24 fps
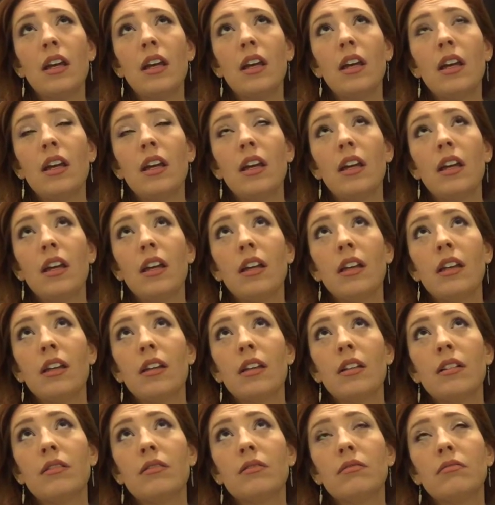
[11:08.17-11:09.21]

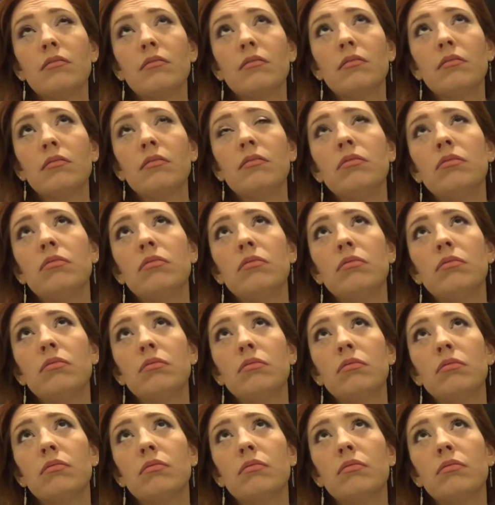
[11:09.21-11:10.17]
Nothing is said.